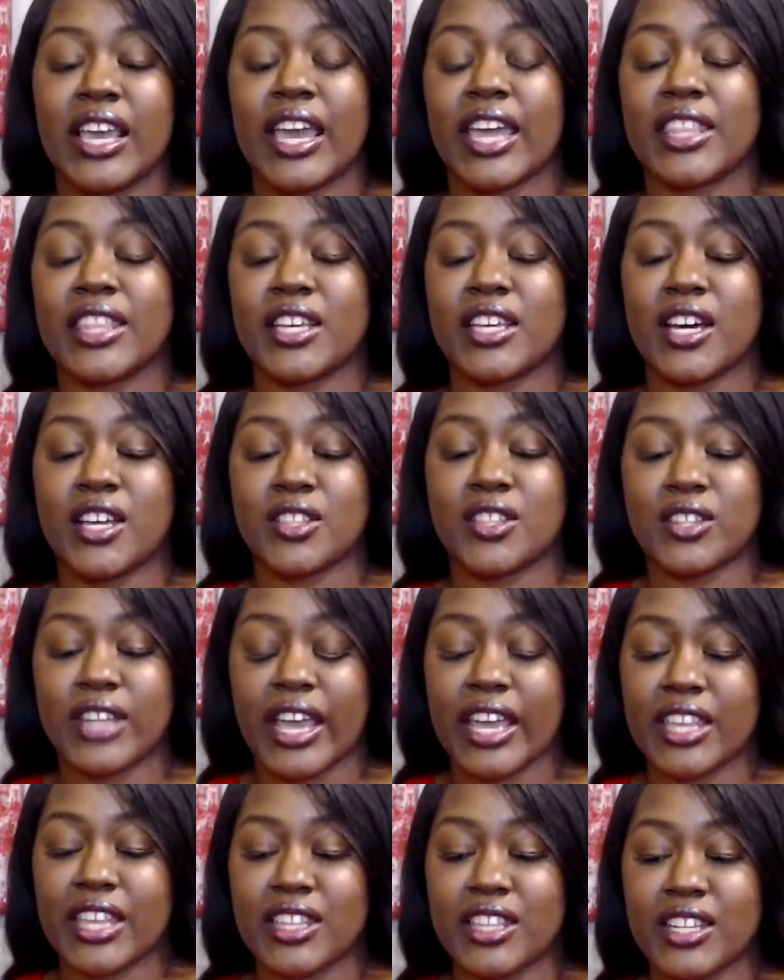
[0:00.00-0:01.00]
And the other
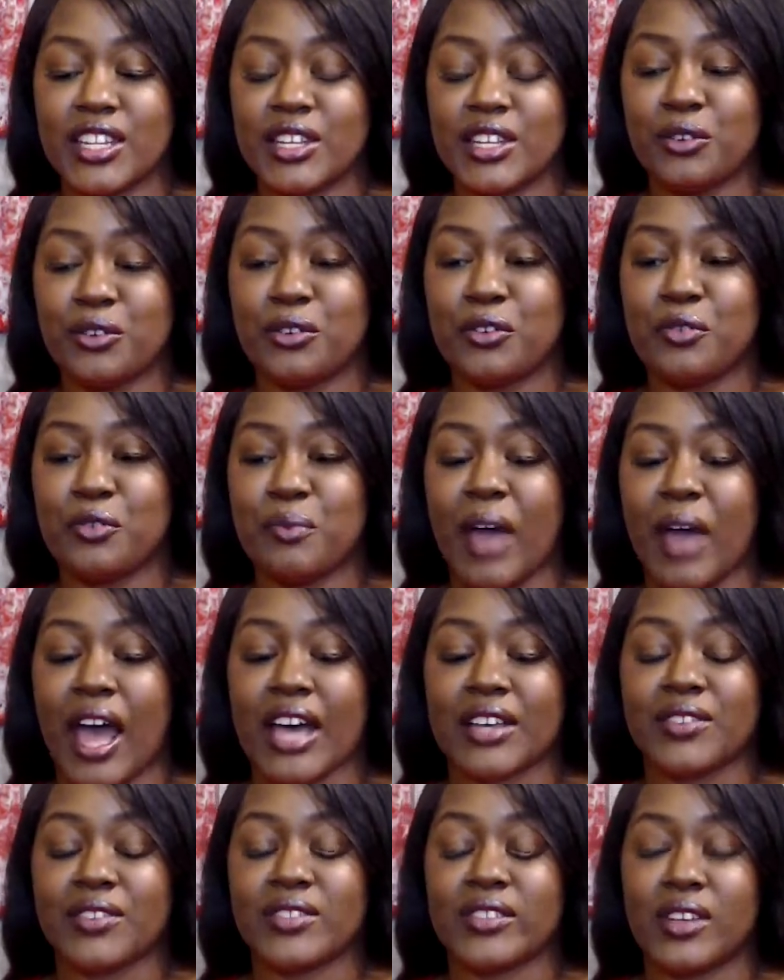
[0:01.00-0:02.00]
day in the deal group,
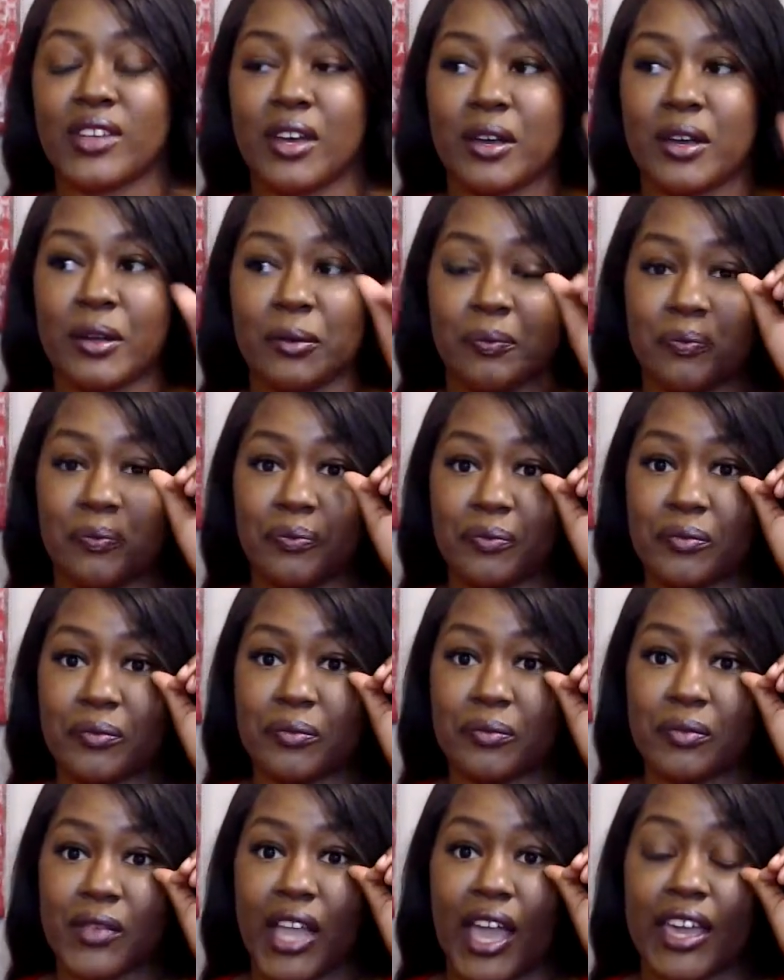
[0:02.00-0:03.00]
I
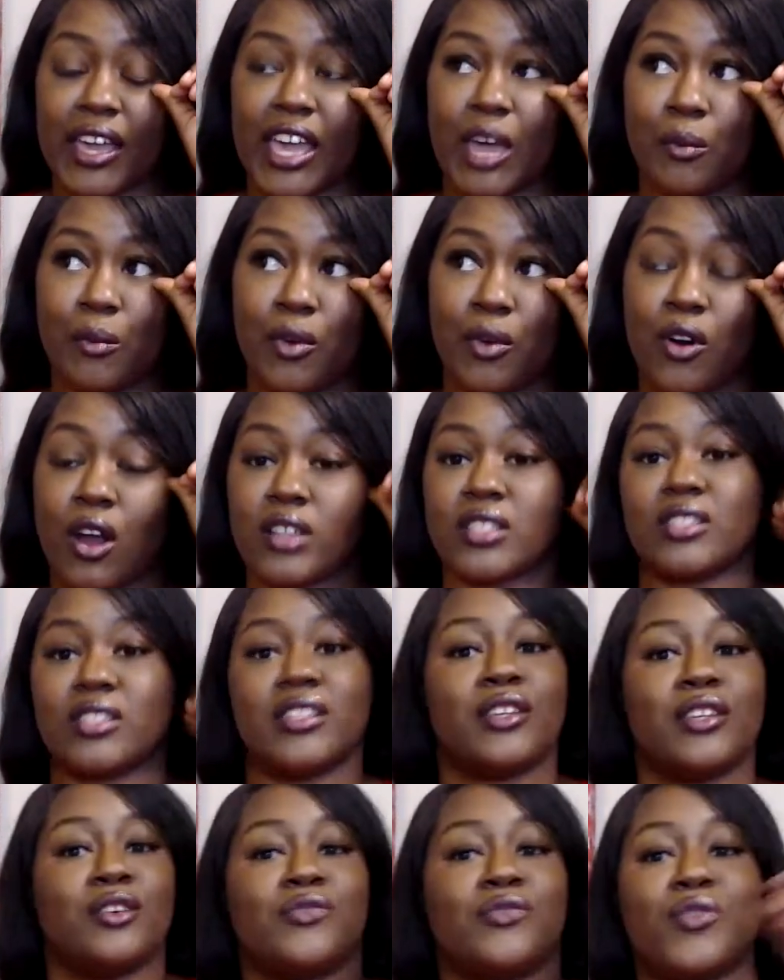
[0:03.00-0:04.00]
came across a
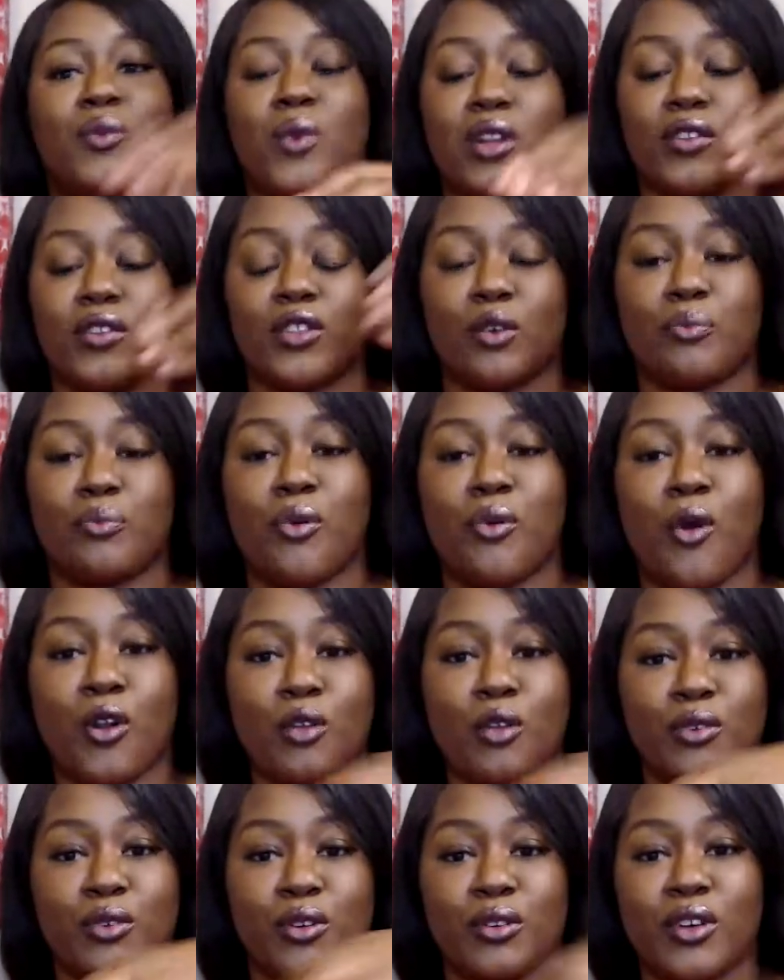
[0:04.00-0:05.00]
deal for one of the
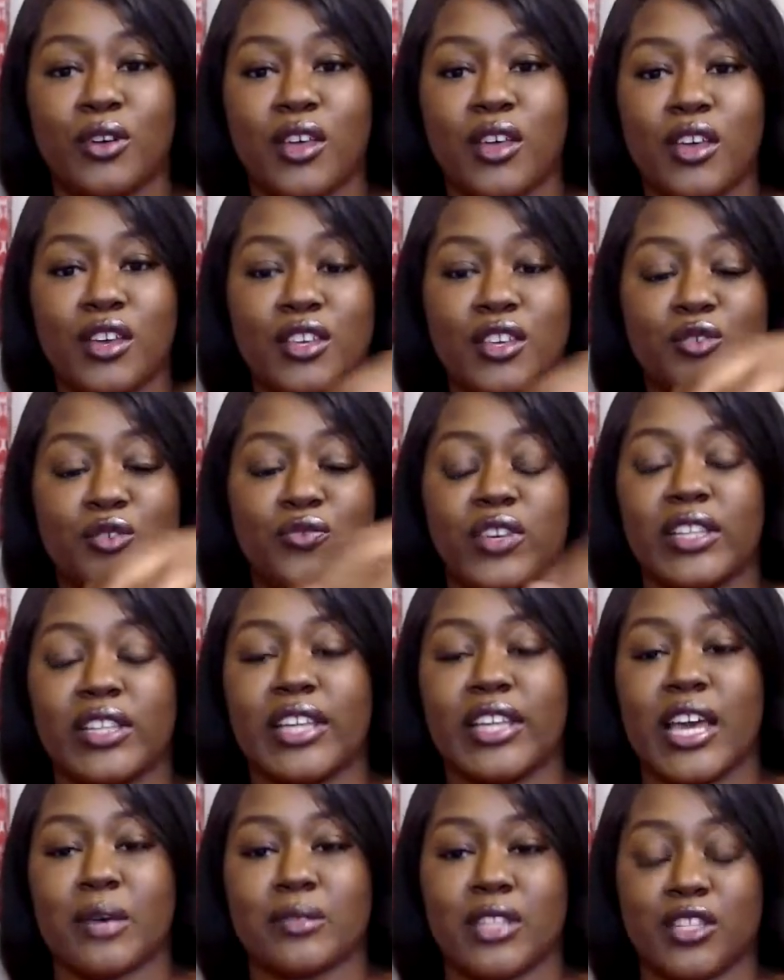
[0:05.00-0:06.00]
portable UV
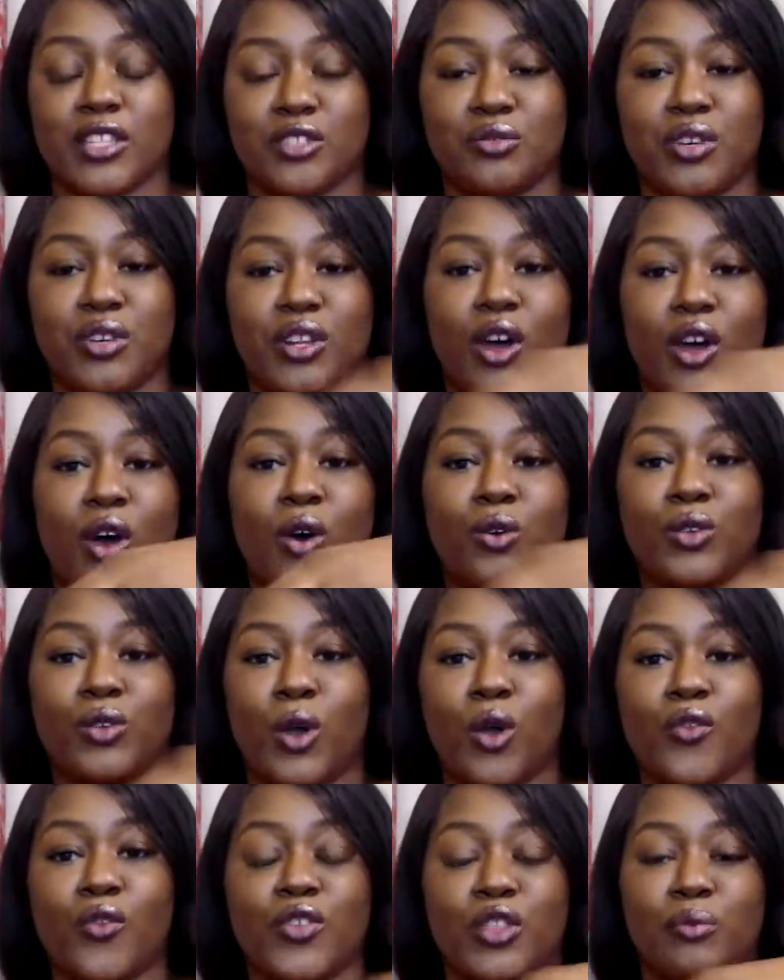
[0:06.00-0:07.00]
lamps that you can hold
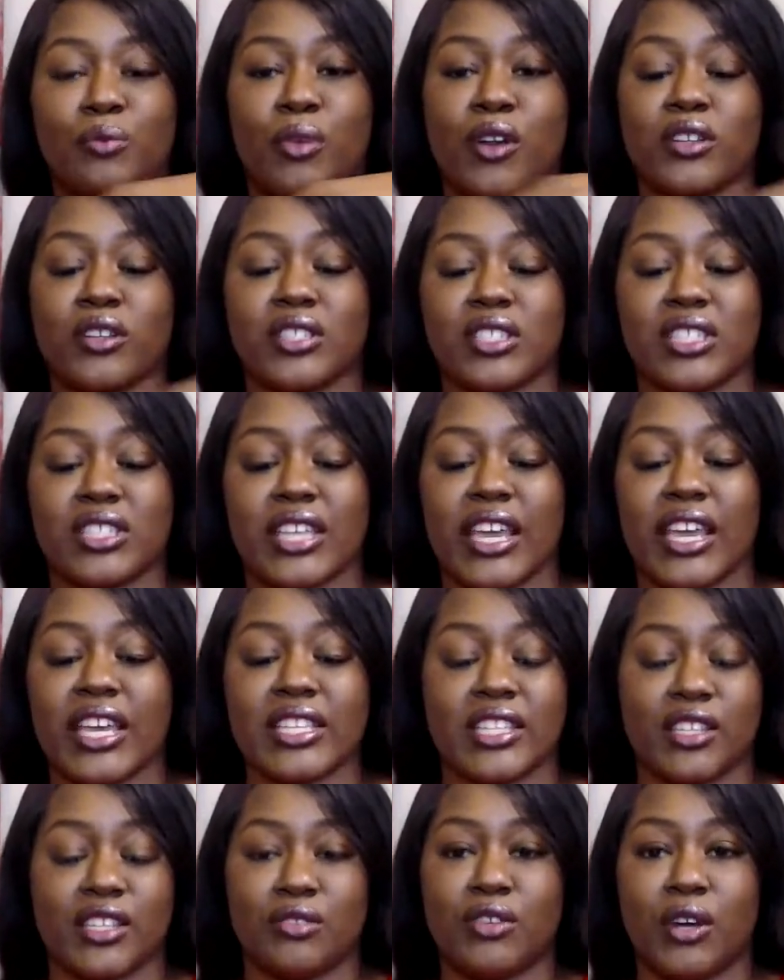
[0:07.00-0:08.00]
over the person's
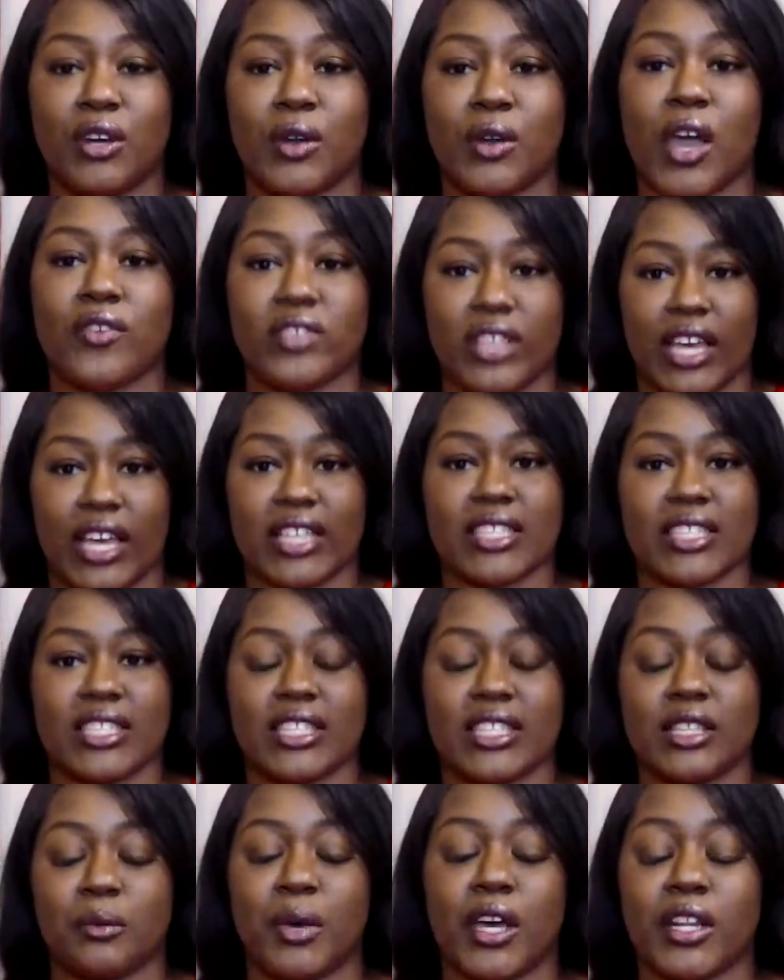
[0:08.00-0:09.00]
hand, and you don't have to like
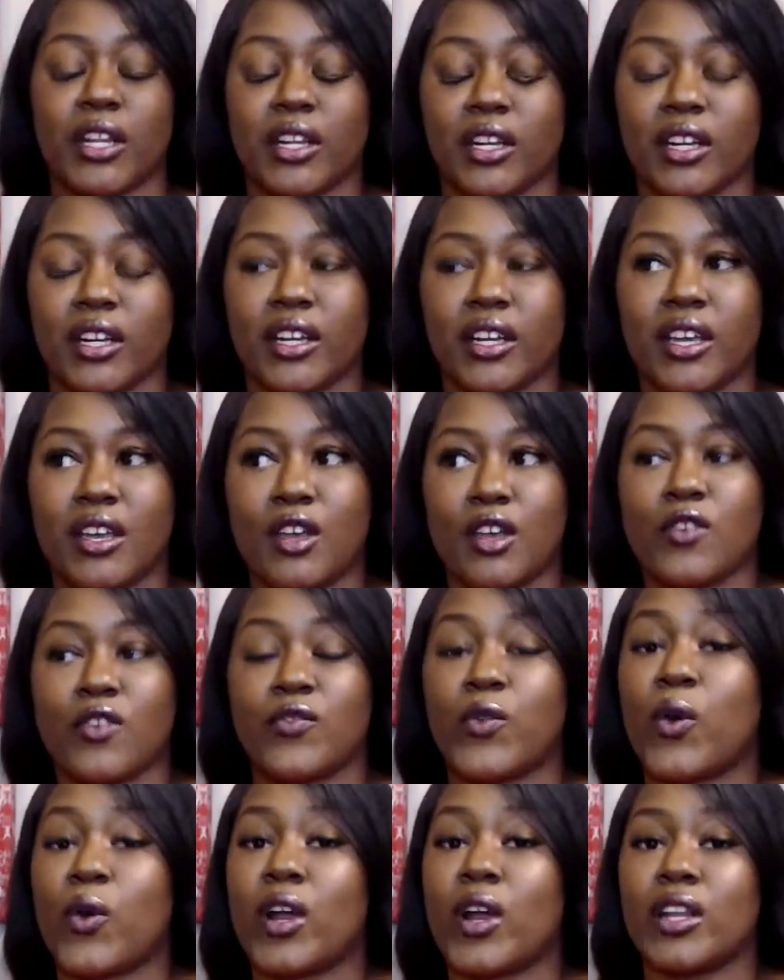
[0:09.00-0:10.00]
sit them under,
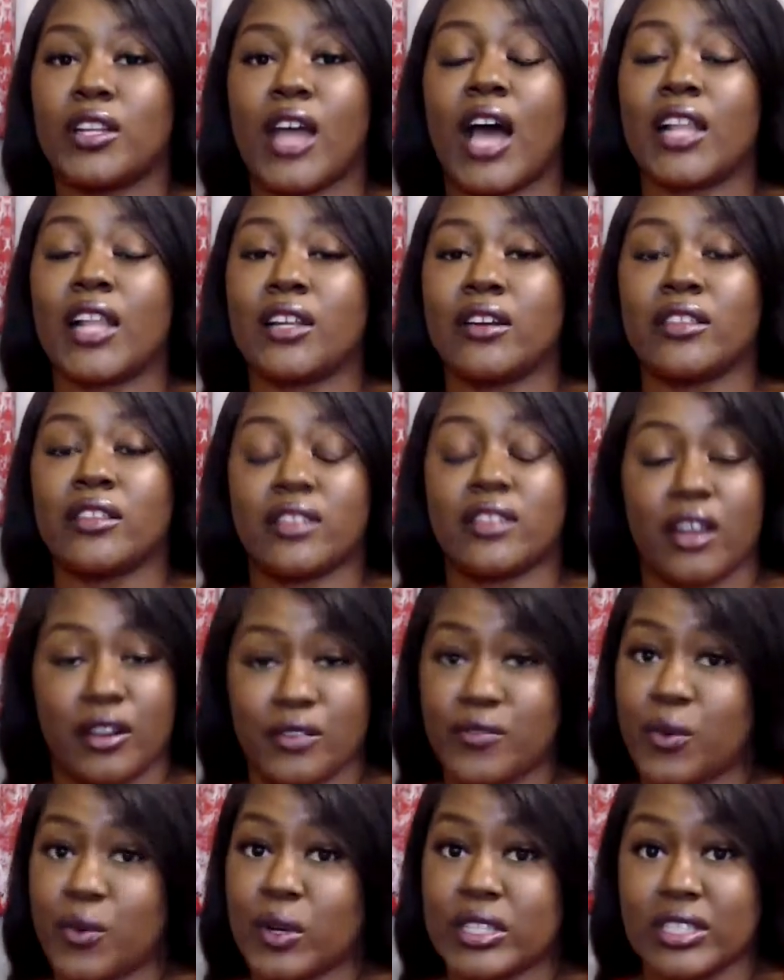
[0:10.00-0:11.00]
for
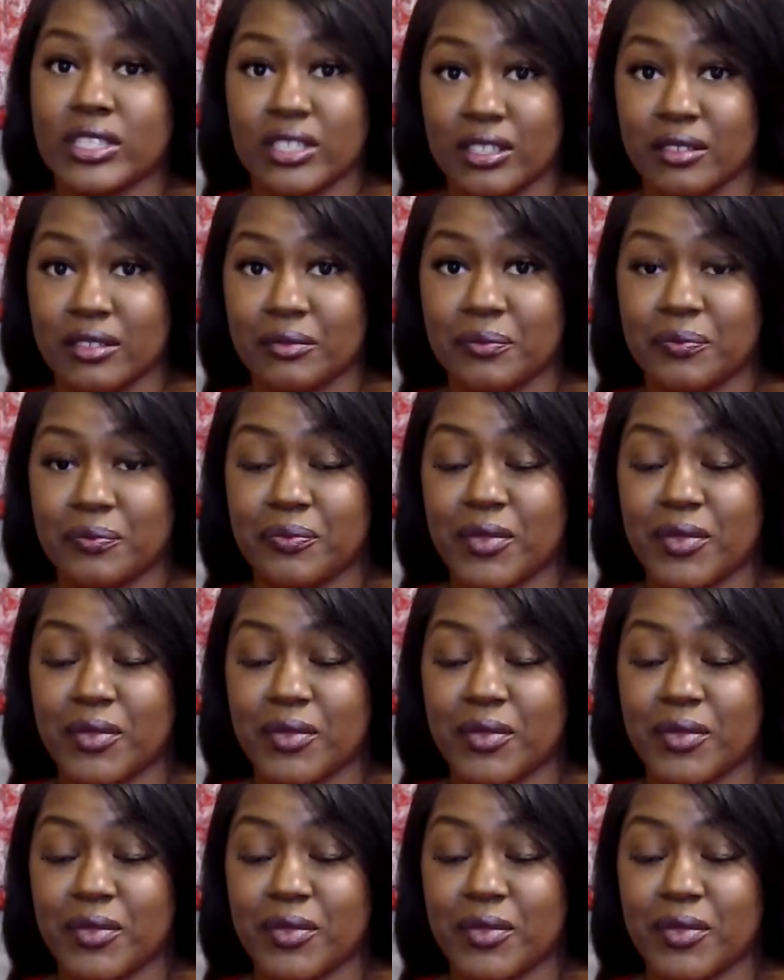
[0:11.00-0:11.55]
$1.34.